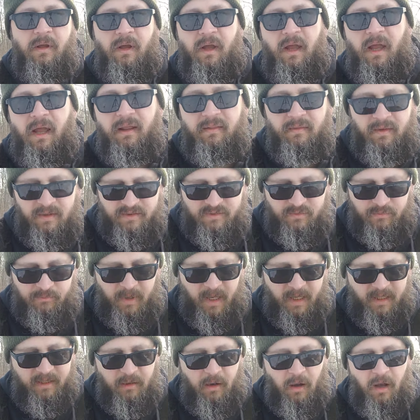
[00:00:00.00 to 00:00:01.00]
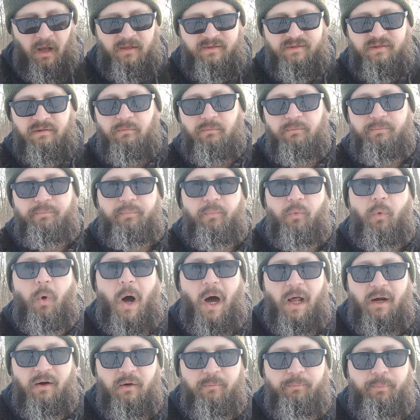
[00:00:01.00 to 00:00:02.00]
and this would make an awesome
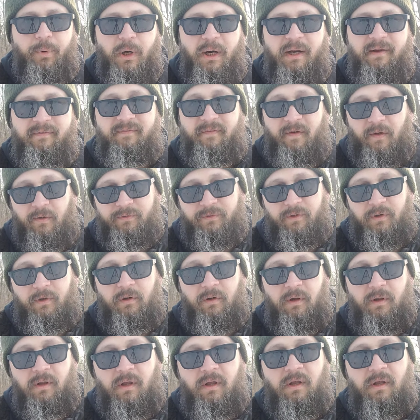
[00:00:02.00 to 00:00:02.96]
water pre-filter.